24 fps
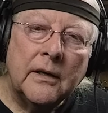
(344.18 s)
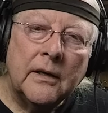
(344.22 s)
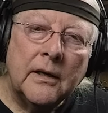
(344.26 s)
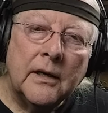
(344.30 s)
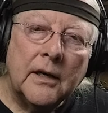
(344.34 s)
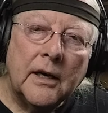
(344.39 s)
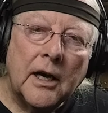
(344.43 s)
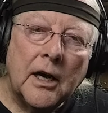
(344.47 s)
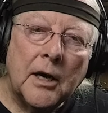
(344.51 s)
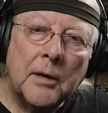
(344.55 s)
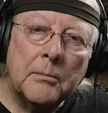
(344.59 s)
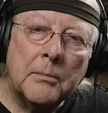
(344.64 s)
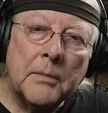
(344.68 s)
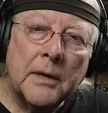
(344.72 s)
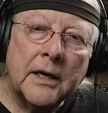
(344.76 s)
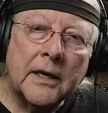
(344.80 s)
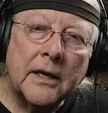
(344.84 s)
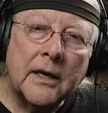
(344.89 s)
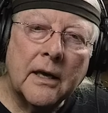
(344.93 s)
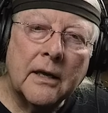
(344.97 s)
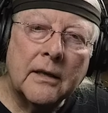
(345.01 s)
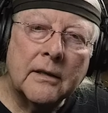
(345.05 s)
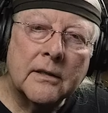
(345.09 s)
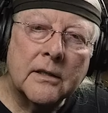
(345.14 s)
I'm
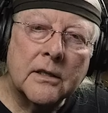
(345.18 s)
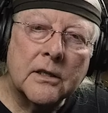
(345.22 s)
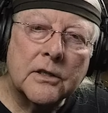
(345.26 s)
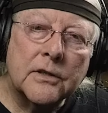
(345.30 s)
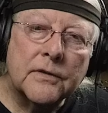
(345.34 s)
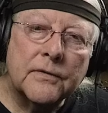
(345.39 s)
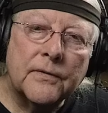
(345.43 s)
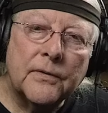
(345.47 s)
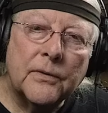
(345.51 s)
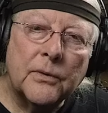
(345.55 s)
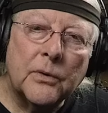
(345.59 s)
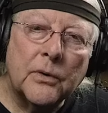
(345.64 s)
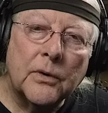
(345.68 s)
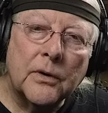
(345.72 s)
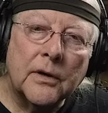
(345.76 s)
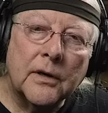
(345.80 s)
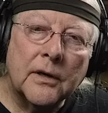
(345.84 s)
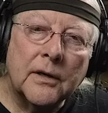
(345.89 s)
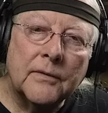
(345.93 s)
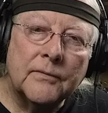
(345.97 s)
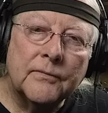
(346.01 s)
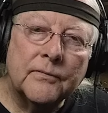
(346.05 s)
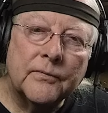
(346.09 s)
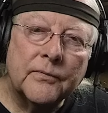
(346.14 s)
making this
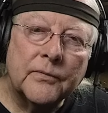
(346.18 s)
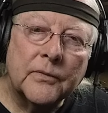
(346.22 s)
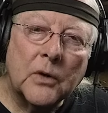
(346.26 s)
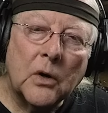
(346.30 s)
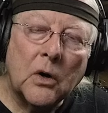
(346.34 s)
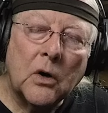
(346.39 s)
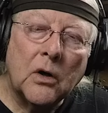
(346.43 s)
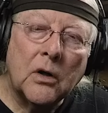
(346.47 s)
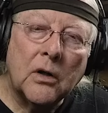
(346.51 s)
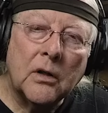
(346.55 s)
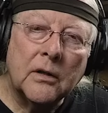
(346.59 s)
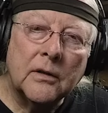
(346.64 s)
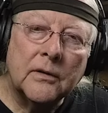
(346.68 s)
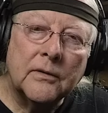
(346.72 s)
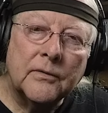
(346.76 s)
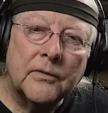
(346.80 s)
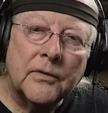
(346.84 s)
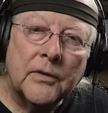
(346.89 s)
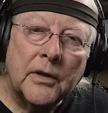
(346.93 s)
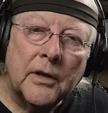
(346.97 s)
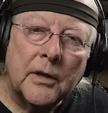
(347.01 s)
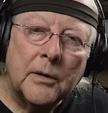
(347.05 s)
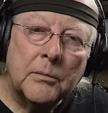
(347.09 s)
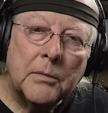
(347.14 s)
for all
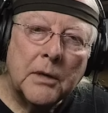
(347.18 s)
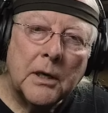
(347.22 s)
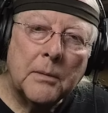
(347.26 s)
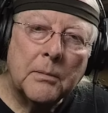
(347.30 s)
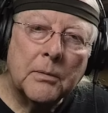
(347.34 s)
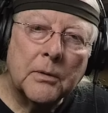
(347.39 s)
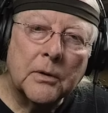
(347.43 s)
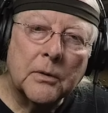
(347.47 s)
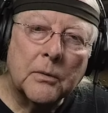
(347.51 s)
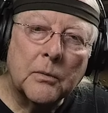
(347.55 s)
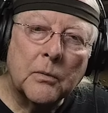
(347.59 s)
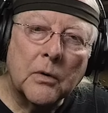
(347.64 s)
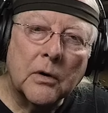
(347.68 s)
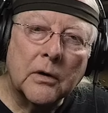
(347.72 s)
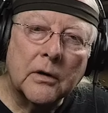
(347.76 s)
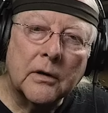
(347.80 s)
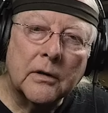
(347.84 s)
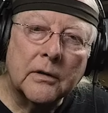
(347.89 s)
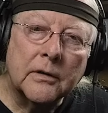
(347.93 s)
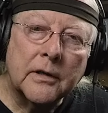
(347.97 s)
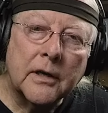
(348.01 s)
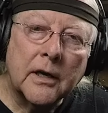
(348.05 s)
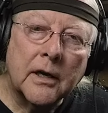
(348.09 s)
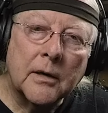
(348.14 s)
people that work
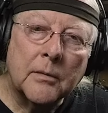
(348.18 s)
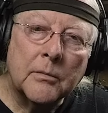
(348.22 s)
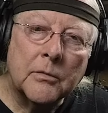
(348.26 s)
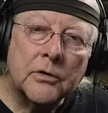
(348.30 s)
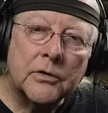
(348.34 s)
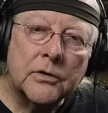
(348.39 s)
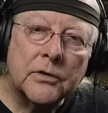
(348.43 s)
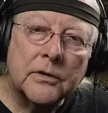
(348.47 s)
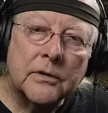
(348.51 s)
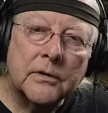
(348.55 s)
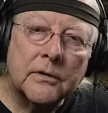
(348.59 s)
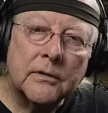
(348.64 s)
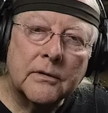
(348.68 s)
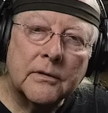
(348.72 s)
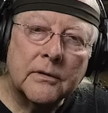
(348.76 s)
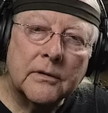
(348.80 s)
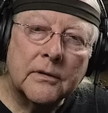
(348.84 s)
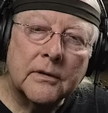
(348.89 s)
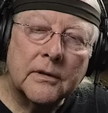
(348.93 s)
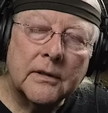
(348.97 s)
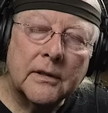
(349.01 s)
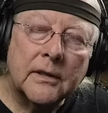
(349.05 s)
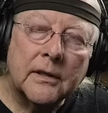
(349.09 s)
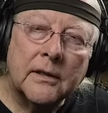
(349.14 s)
on cameras.
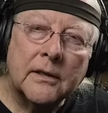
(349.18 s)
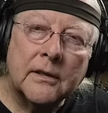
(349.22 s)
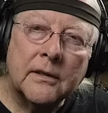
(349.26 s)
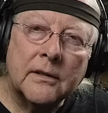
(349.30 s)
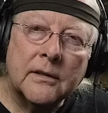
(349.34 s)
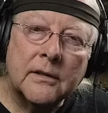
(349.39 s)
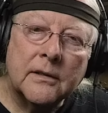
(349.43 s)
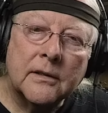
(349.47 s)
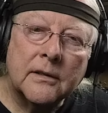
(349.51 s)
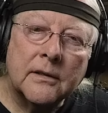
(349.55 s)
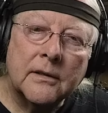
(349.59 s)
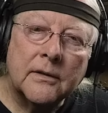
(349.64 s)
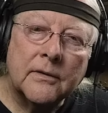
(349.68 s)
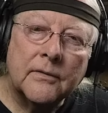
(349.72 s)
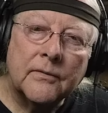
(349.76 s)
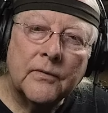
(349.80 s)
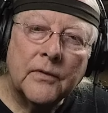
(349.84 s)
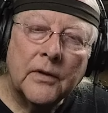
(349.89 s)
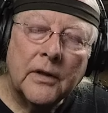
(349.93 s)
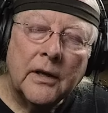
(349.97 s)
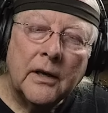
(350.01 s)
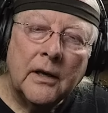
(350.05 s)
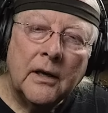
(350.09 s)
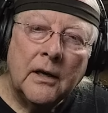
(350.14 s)
And
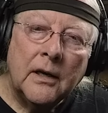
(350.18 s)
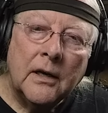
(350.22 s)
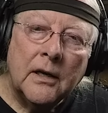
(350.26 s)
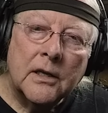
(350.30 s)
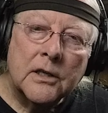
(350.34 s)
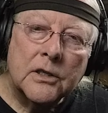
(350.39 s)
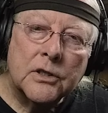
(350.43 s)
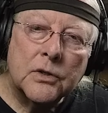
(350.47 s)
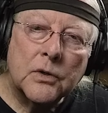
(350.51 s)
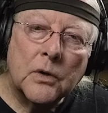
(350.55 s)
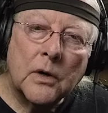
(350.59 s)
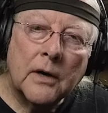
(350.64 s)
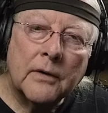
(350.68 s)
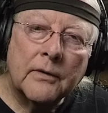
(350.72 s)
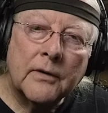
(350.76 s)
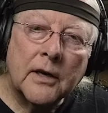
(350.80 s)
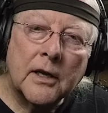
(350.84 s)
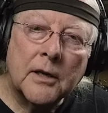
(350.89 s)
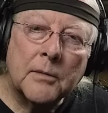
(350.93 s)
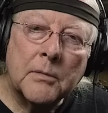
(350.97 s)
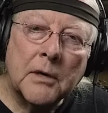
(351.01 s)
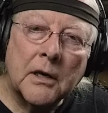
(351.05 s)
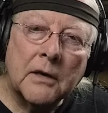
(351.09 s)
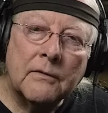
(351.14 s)
so I've
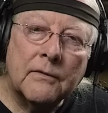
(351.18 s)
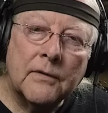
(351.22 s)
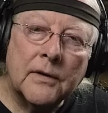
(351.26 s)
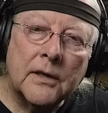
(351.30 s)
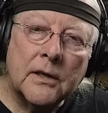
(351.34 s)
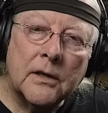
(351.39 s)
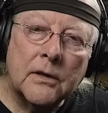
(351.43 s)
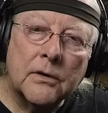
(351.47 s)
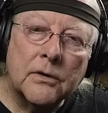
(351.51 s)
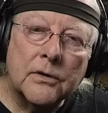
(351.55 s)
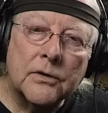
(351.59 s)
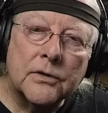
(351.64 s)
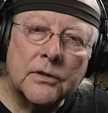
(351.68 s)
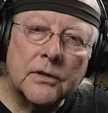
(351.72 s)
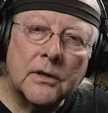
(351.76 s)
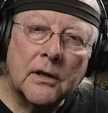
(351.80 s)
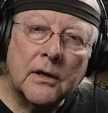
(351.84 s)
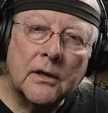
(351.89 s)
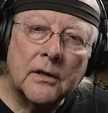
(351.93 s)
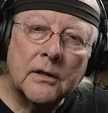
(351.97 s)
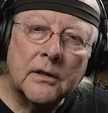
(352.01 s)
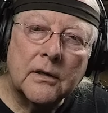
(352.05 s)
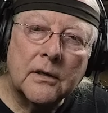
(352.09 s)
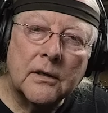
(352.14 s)
got to make videos
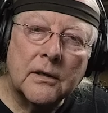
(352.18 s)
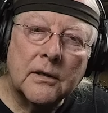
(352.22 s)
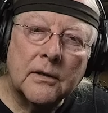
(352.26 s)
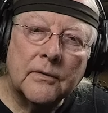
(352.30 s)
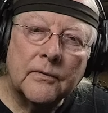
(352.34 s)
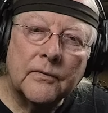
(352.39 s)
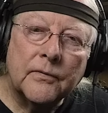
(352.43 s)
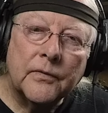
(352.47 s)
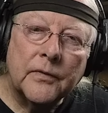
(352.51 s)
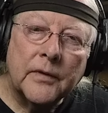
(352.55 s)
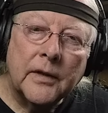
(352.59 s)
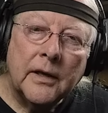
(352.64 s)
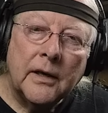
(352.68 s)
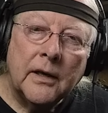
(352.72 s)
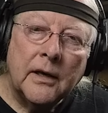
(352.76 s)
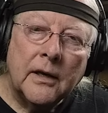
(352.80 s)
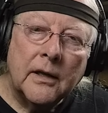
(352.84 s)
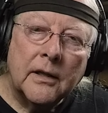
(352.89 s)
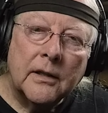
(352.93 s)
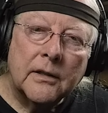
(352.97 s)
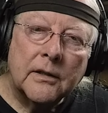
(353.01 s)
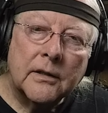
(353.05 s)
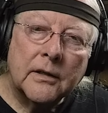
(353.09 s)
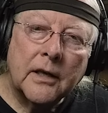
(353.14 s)
on
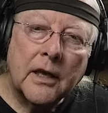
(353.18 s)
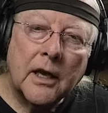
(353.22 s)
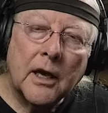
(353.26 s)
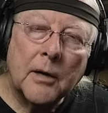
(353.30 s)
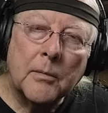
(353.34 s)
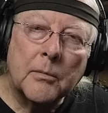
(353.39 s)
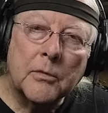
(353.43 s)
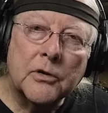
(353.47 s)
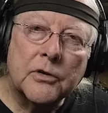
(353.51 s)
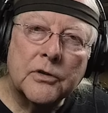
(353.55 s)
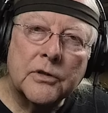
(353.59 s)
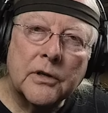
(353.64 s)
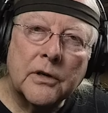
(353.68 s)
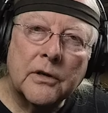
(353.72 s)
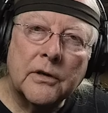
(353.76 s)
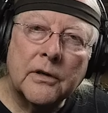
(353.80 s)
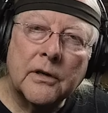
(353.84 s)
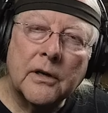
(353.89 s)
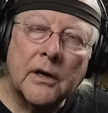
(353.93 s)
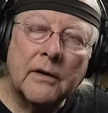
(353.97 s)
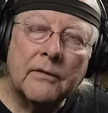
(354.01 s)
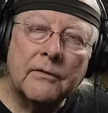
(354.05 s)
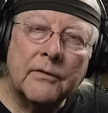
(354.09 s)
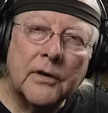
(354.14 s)
the cameras that are
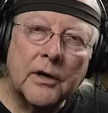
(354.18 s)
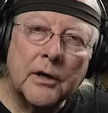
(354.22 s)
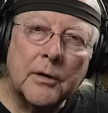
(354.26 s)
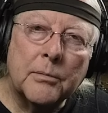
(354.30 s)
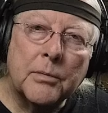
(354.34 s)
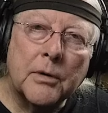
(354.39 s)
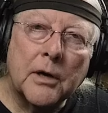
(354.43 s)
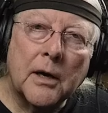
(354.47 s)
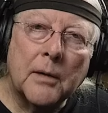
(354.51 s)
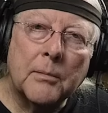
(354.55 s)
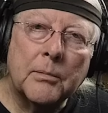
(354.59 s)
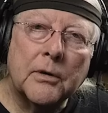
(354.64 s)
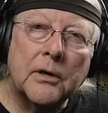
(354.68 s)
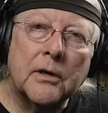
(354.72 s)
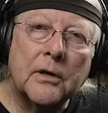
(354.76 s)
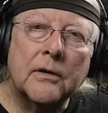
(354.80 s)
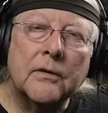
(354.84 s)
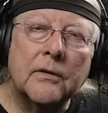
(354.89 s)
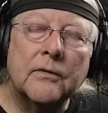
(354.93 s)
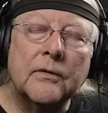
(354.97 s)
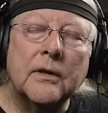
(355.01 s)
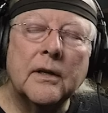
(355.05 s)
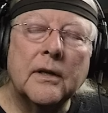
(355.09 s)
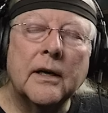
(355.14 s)
not very
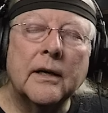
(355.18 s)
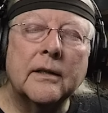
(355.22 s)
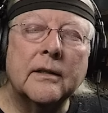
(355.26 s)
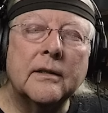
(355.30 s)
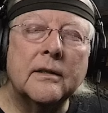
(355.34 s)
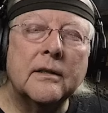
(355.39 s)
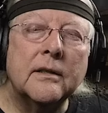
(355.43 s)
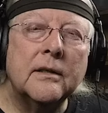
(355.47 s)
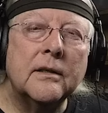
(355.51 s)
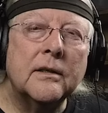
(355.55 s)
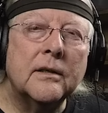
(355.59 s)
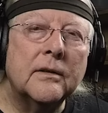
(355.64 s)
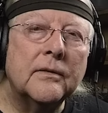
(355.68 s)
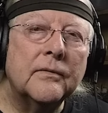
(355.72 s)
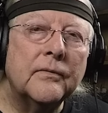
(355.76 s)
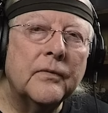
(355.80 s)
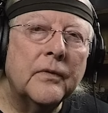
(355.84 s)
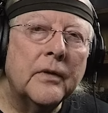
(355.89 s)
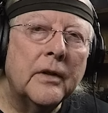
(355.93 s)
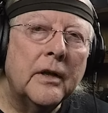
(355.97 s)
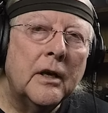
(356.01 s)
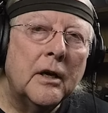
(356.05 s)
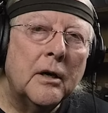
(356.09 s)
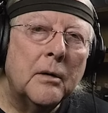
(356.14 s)
popular, like the
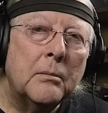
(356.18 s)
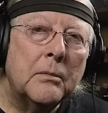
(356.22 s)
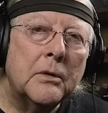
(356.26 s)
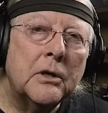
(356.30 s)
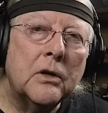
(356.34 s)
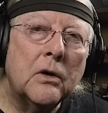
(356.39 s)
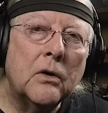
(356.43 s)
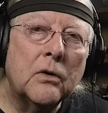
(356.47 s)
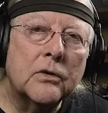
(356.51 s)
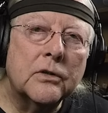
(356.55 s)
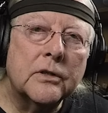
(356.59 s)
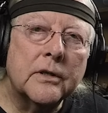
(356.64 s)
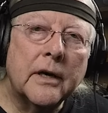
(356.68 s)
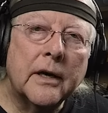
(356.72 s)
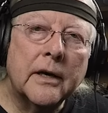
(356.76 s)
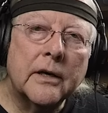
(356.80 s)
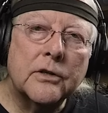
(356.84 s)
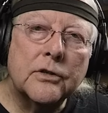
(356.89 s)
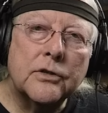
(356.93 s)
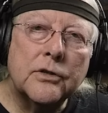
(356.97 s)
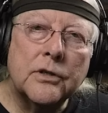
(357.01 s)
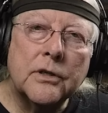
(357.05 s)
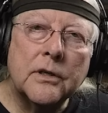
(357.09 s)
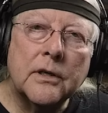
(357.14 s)
Minolta
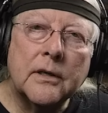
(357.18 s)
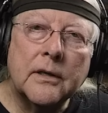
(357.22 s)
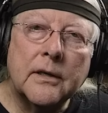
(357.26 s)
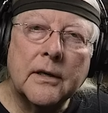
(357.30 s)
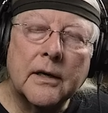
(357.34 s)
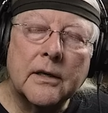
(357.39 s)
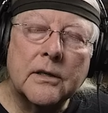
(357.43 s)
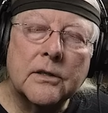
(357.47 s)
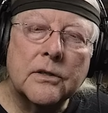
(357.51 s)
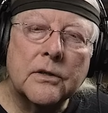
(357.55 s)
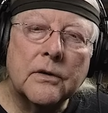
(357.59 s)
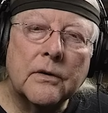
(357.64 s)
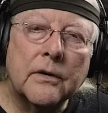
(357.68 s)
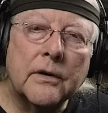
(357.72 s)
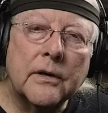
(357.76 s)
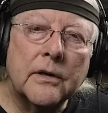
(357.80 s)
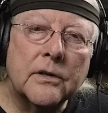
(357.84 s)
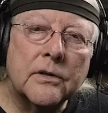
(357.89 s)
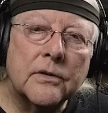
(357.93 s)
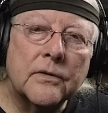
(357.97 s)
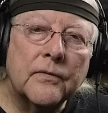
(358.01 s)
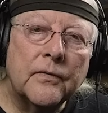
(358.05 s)
XG and X Series,